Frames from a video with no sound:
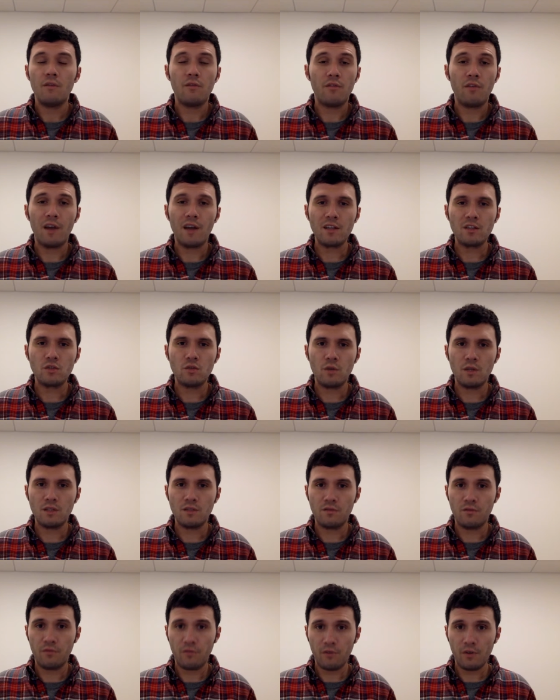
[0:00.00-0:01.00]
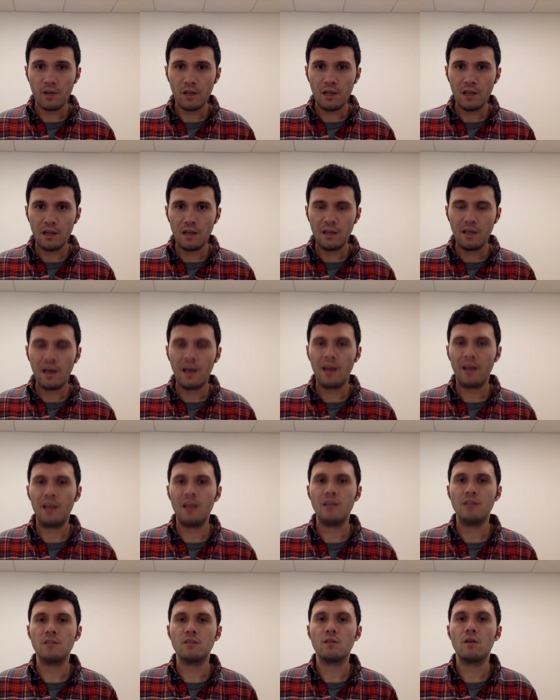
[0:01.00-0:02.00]
fluctuates freely
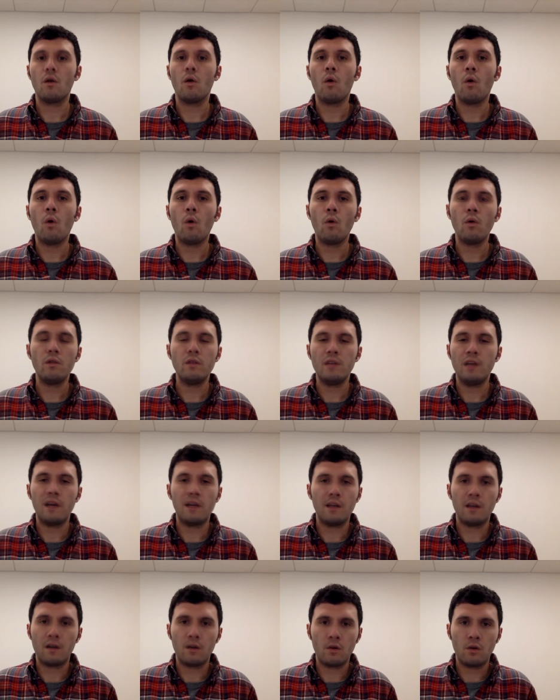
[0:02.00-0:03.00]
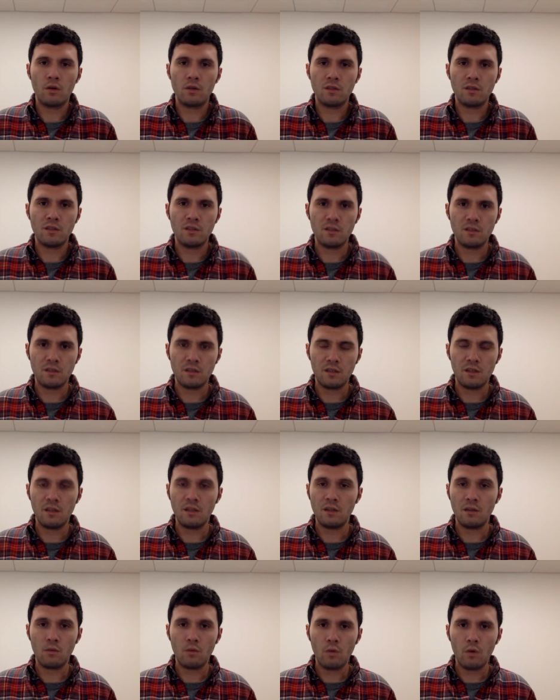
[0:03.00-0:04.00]
against all the other currencies
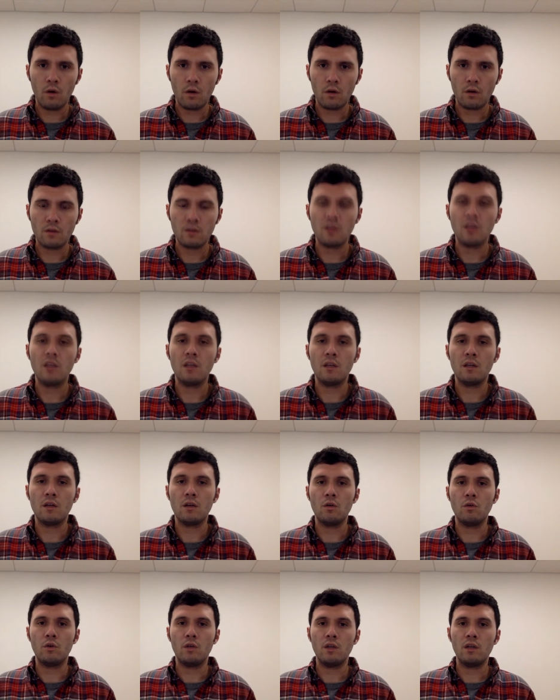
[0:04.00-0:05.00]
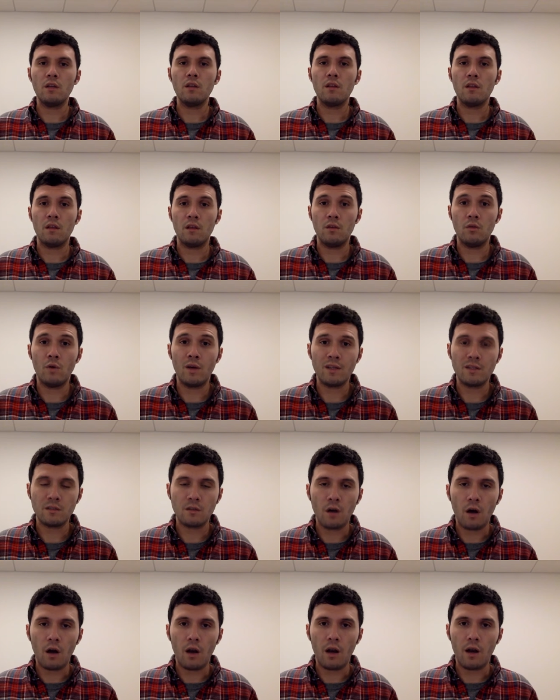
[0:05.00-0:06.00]
in the world, including the US
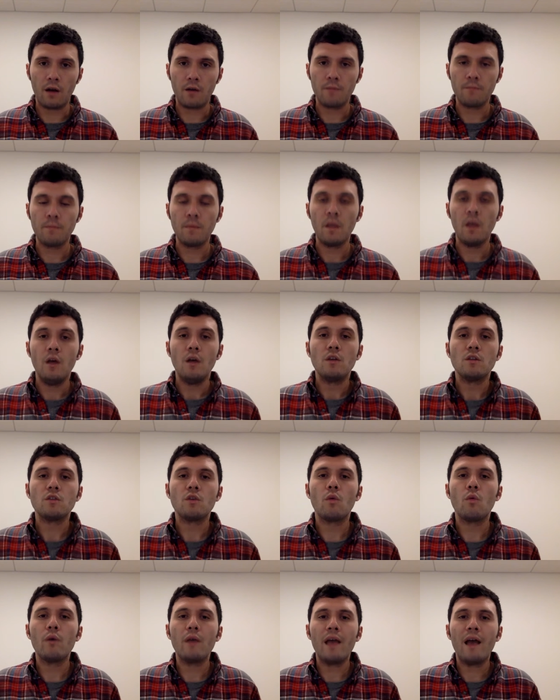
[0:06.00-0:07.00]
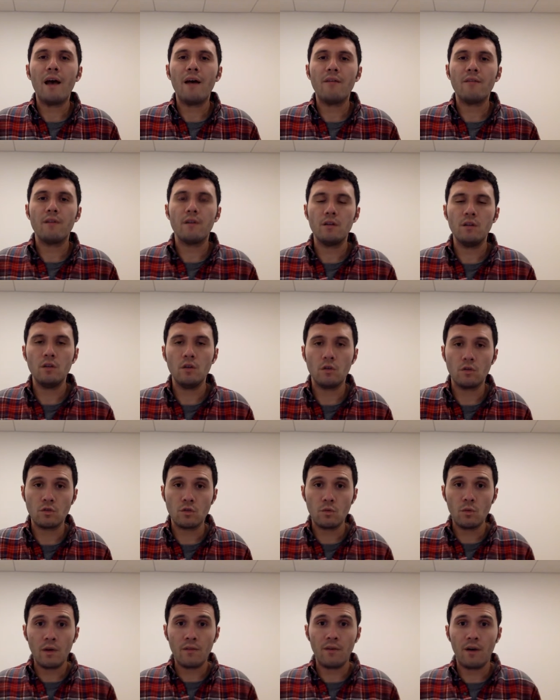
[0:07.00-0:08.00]
dollar. So we have,
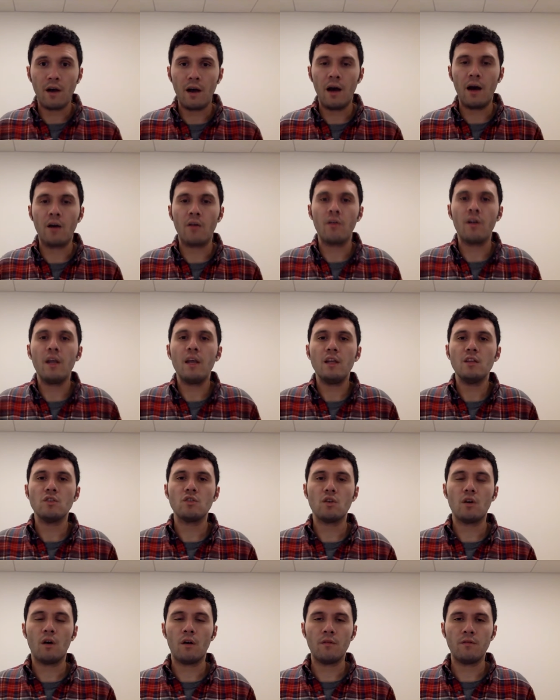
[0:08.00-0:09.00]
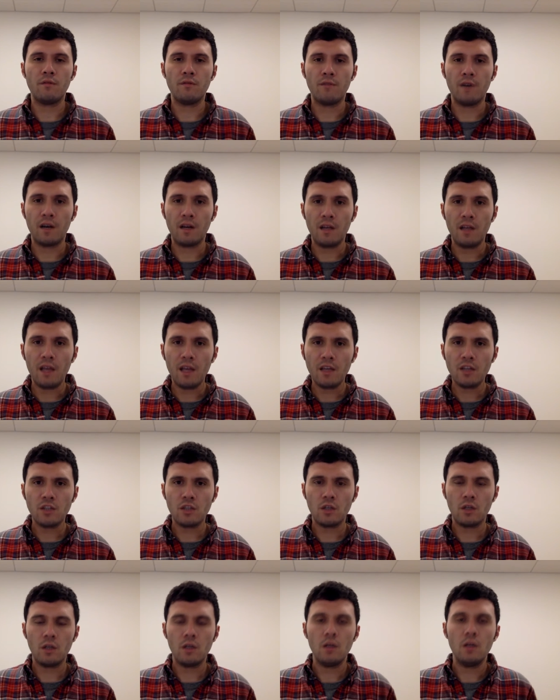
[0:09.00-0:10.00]
a range of
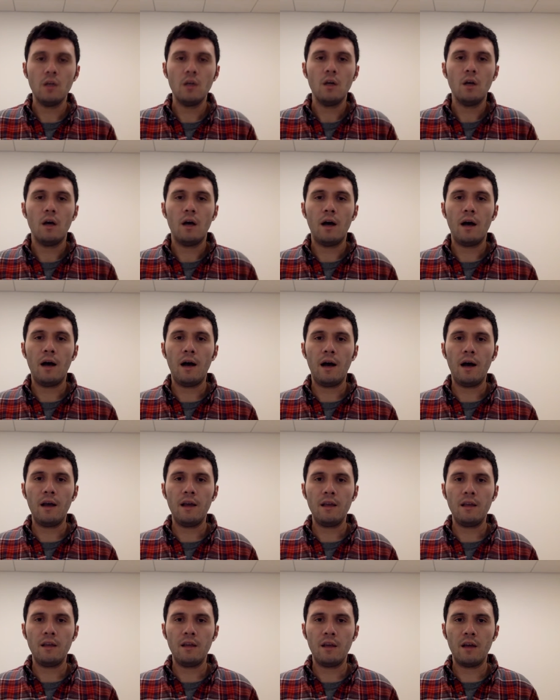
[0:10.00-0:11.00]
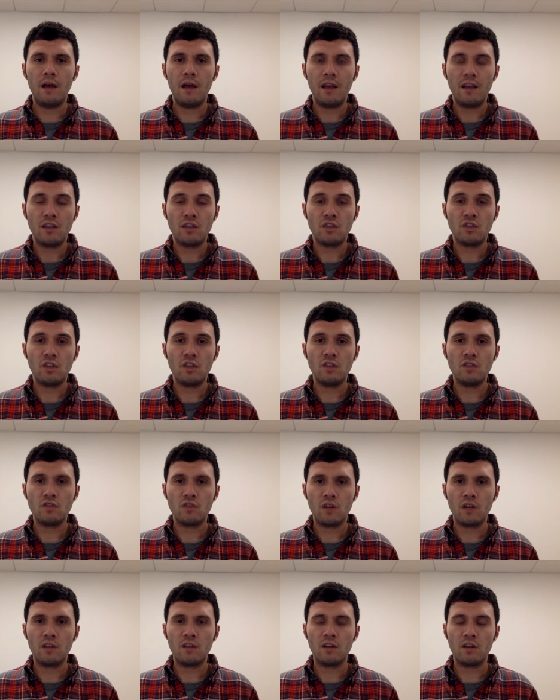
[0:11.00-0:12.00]
variation in exchange
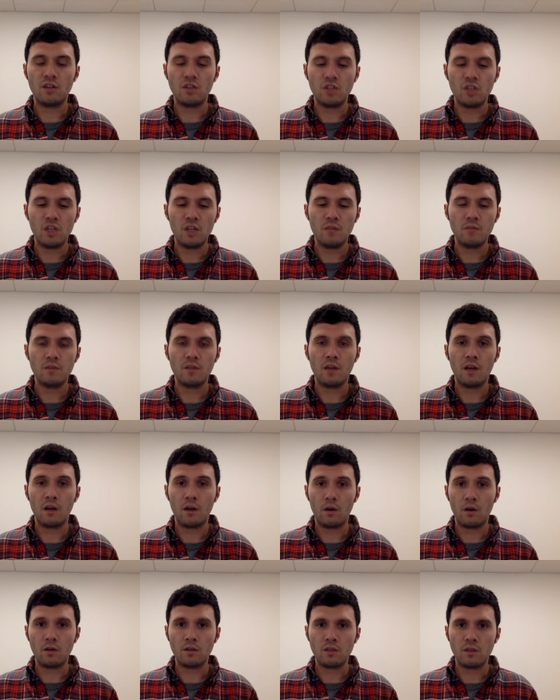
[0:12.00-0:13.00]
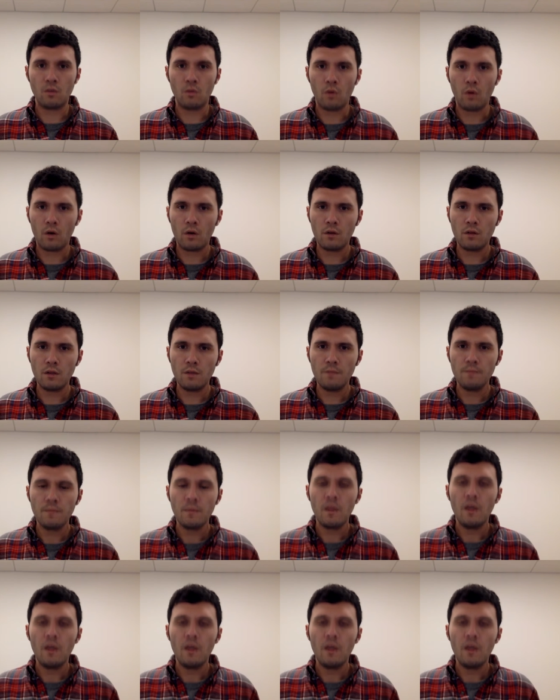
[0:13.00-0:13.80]
rate regimes across the world.